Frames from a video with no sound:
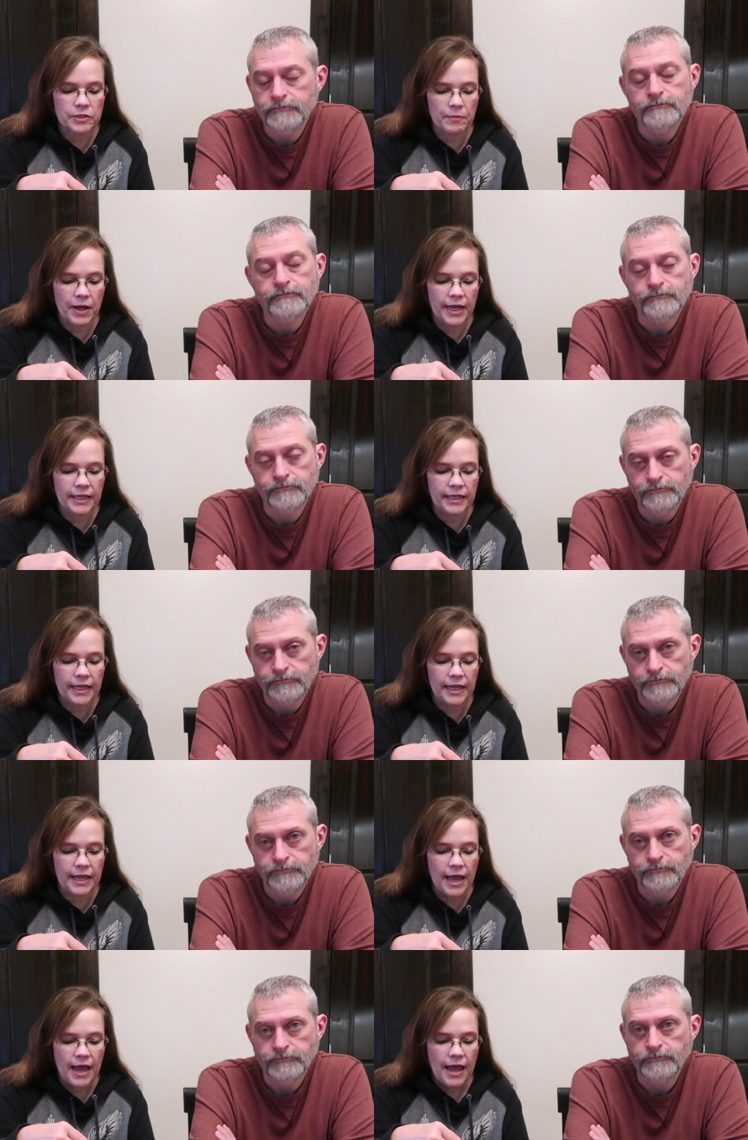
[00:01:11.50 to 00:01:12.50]
Speaker 1: to mind
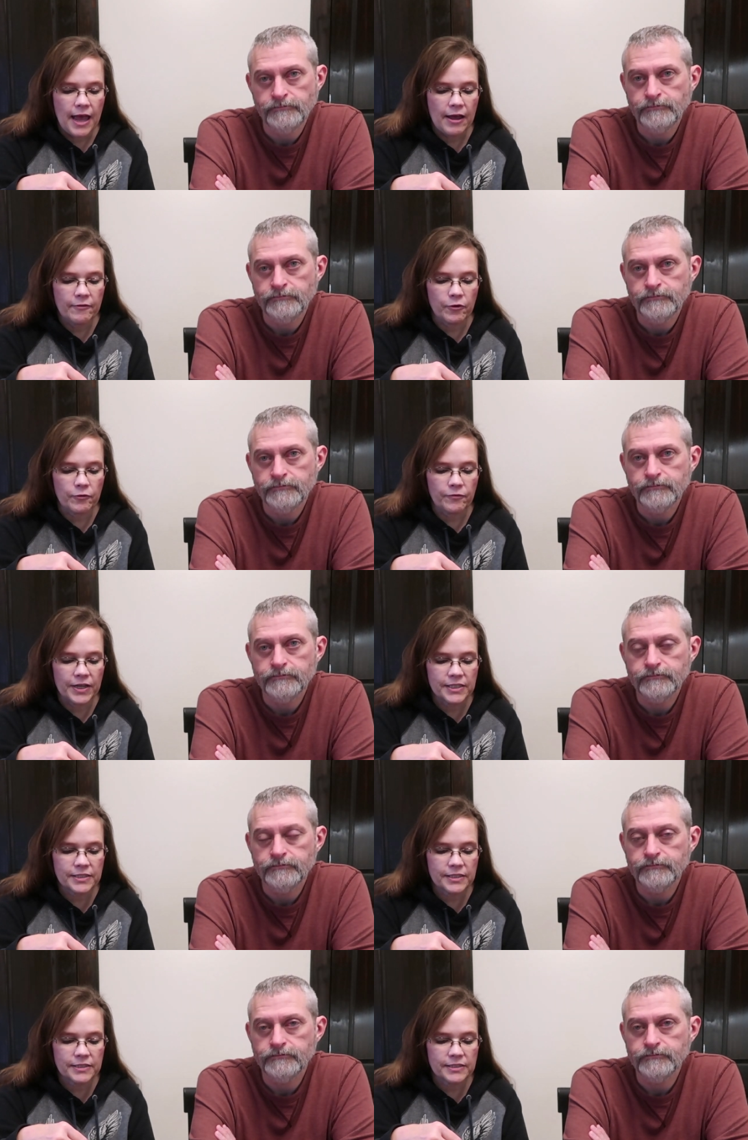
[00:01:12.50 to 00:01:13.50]
the
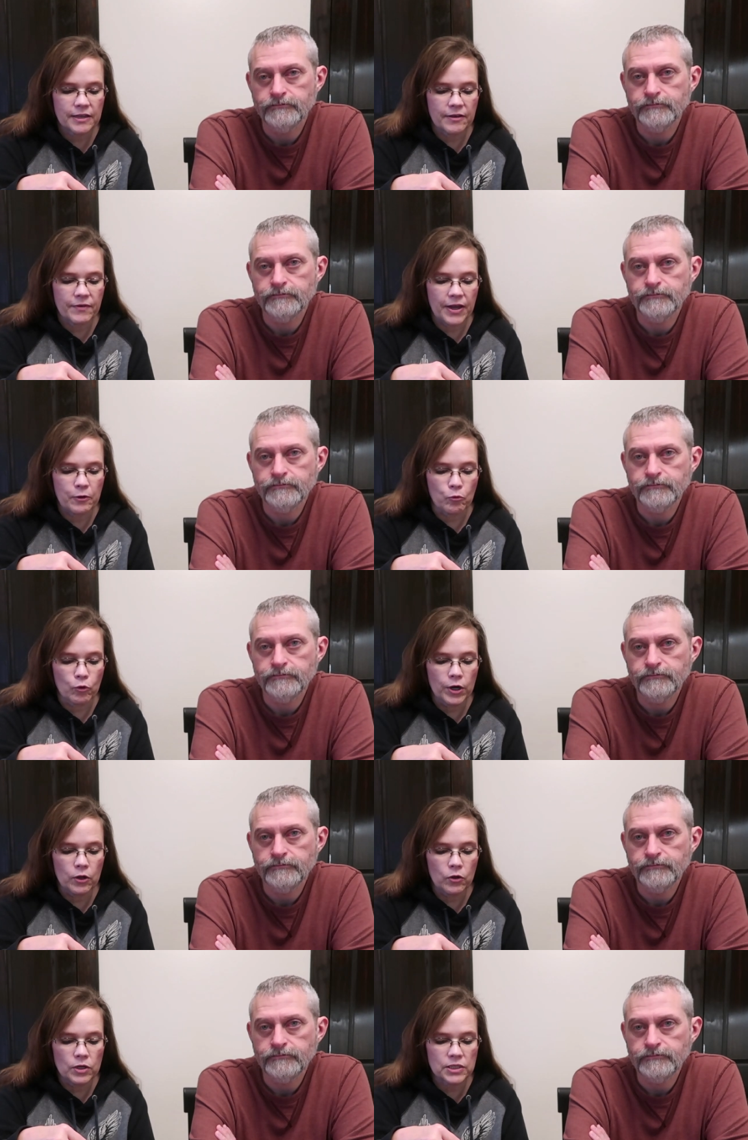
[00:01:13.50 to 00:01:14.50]
effervescence of a
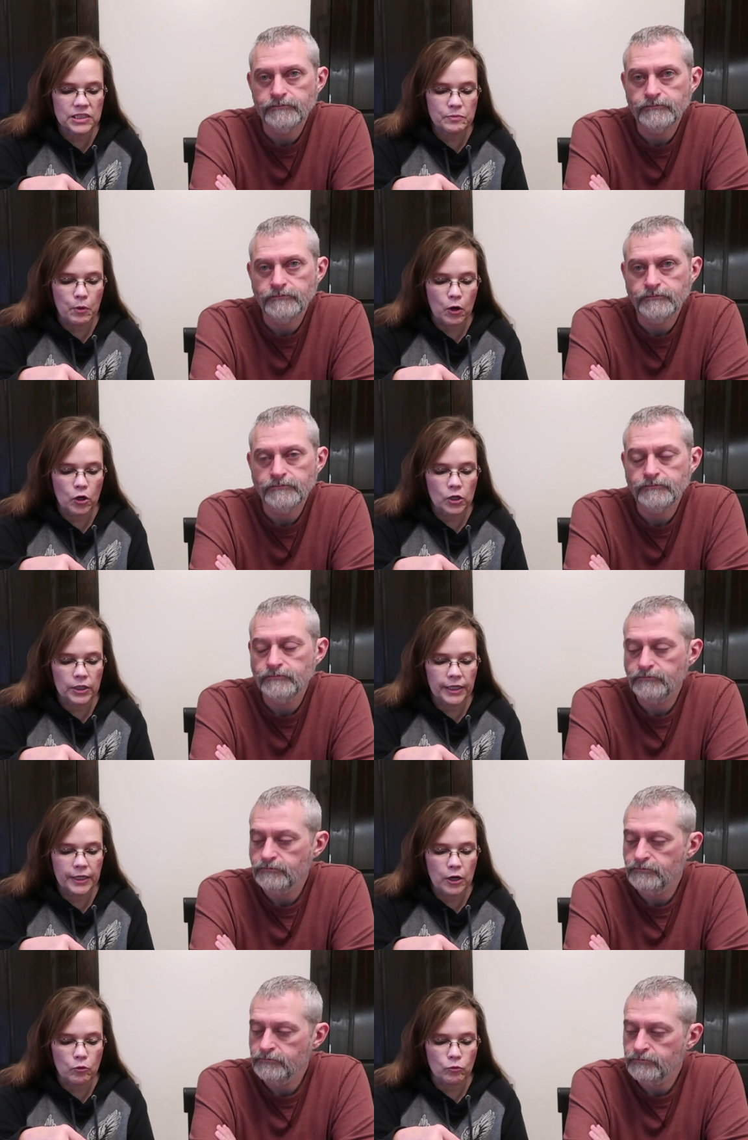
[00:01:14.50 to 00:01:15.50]
real sparkling
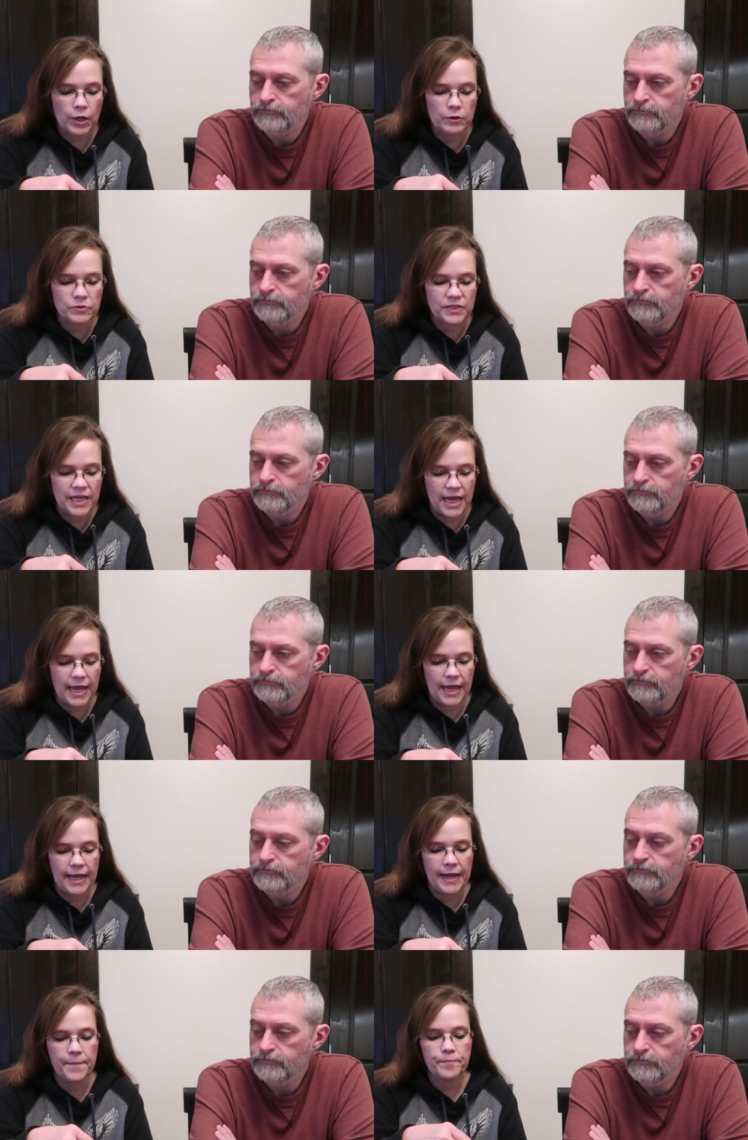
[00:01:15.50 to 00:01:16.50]

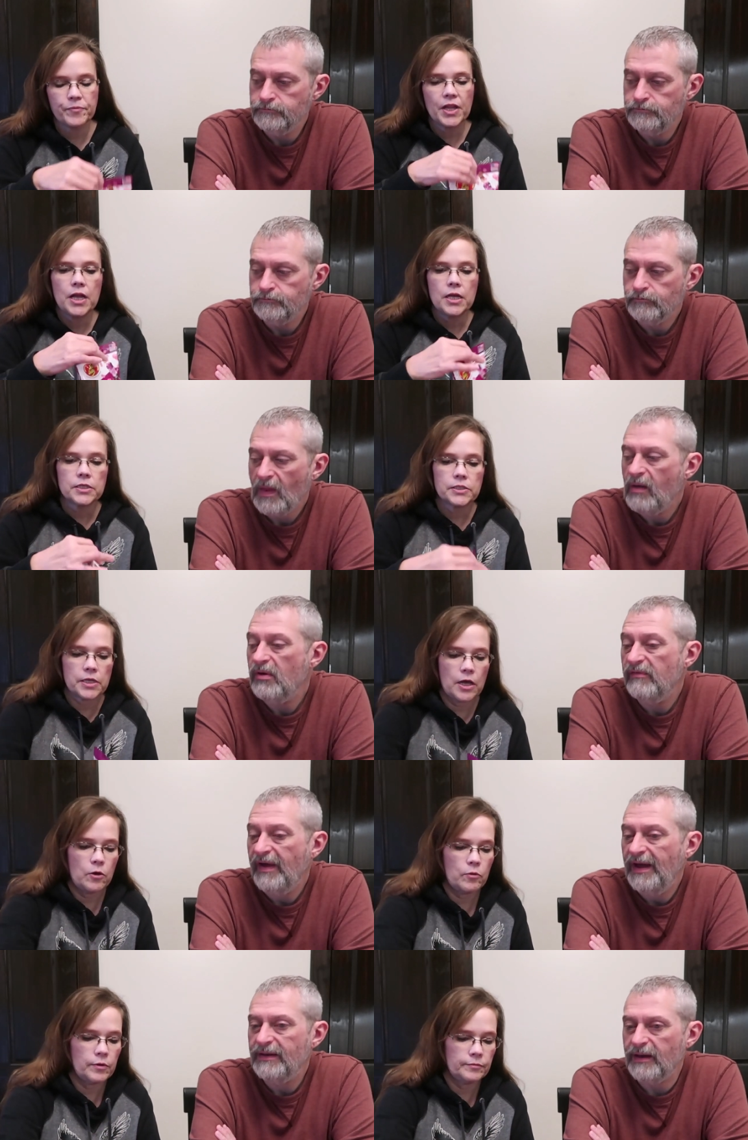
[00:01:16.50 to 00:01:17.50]
rosé. And we've
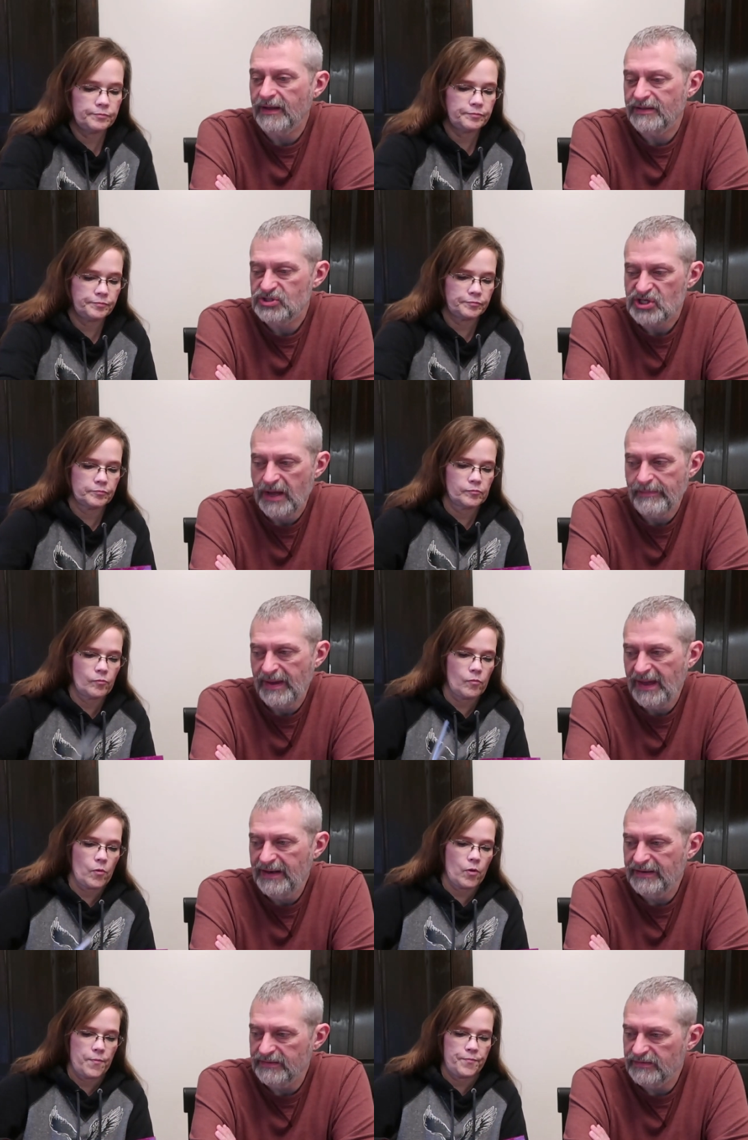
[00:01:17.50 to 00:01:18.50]
had
Speaker 2: like
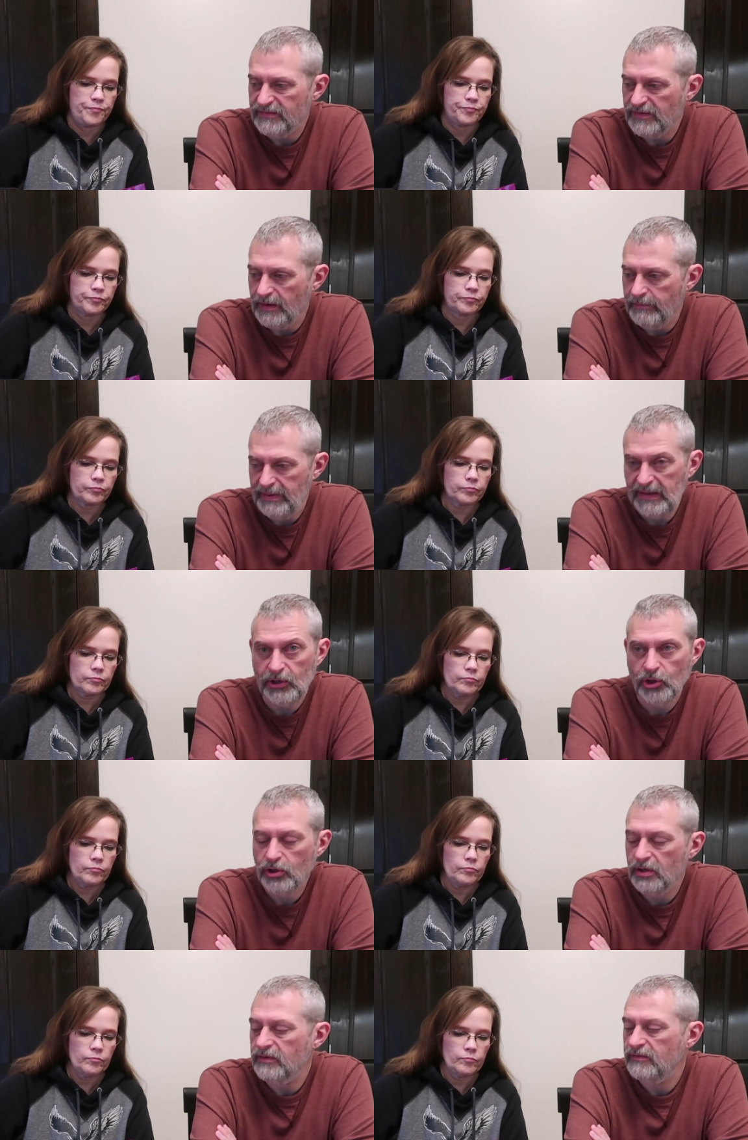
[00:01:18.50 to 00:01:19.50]
champagnes and beer
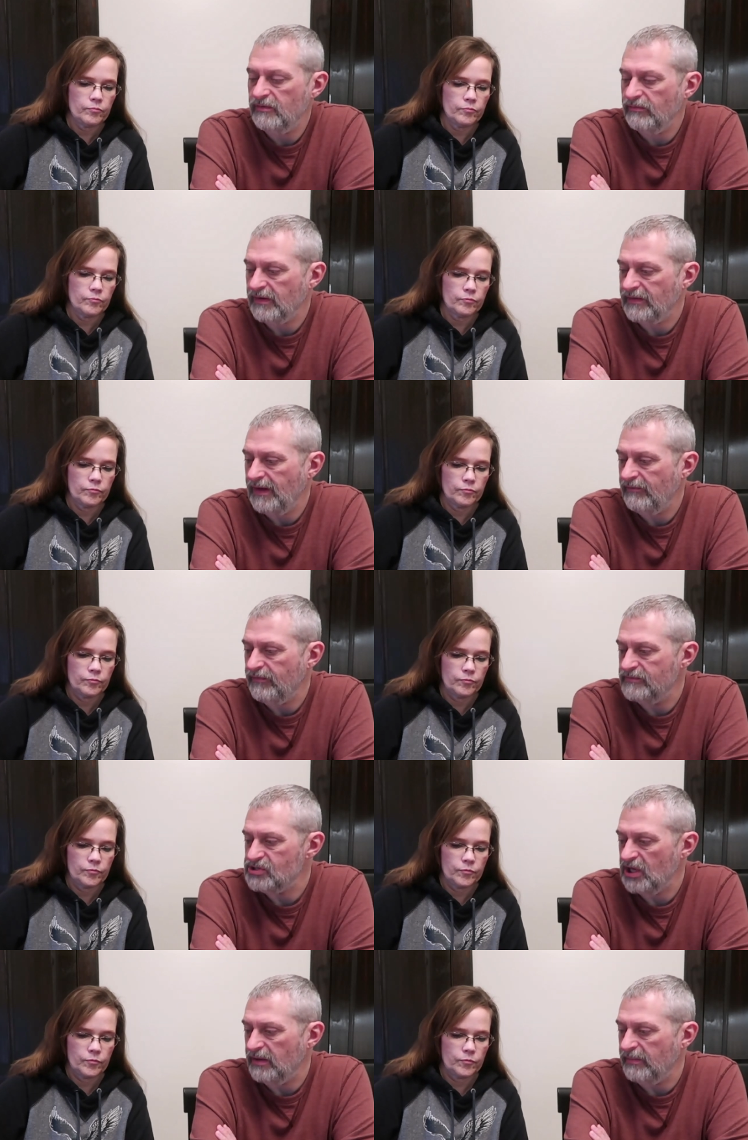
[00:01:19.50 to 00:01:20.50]
and stuff like that from
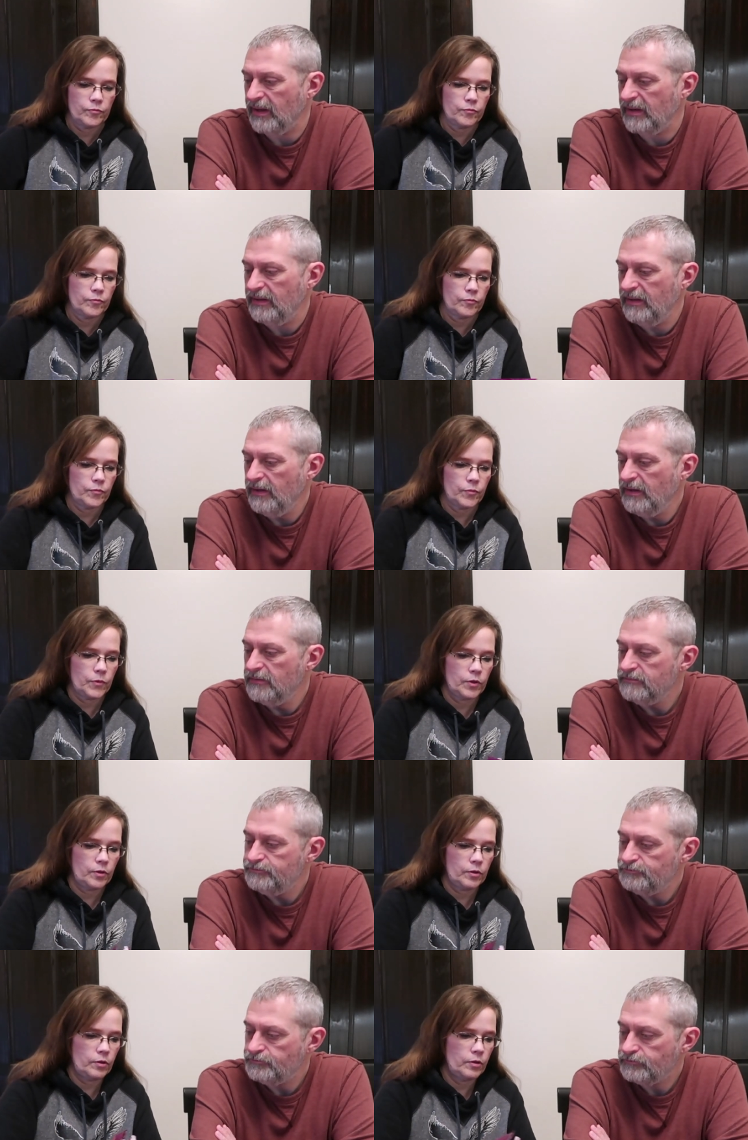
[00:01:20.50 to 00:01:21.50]
Jelly Belly.
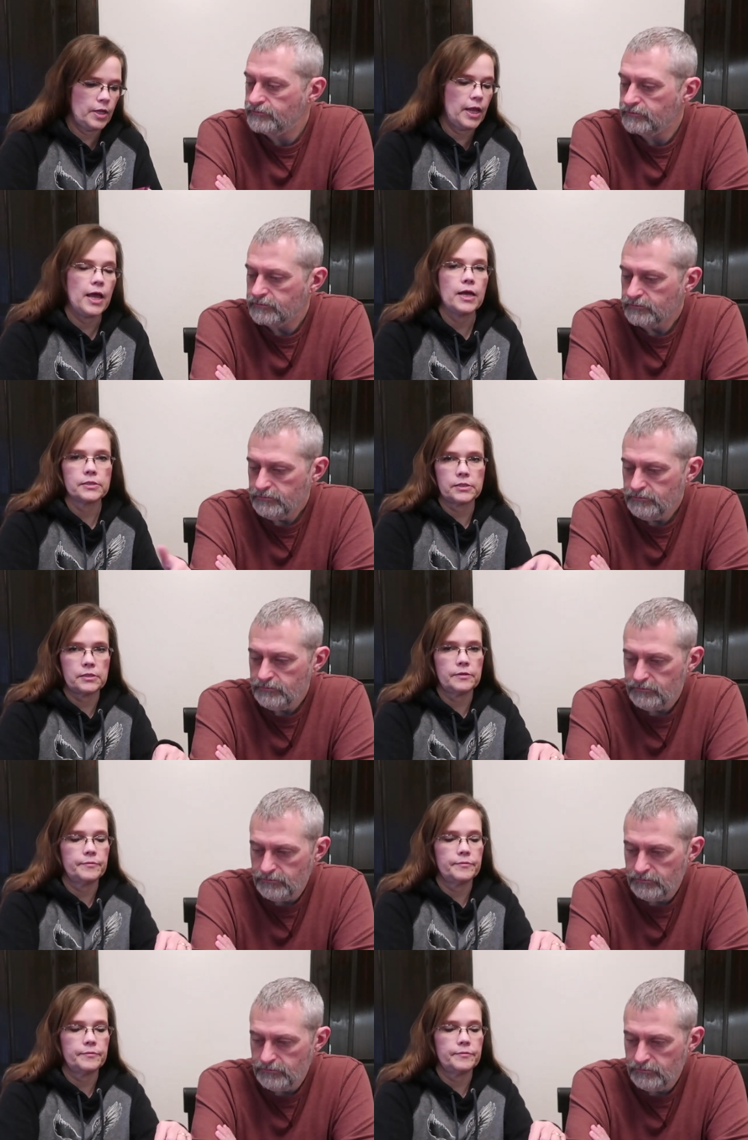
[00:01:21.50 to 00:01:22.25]
Speaker 1: Yes.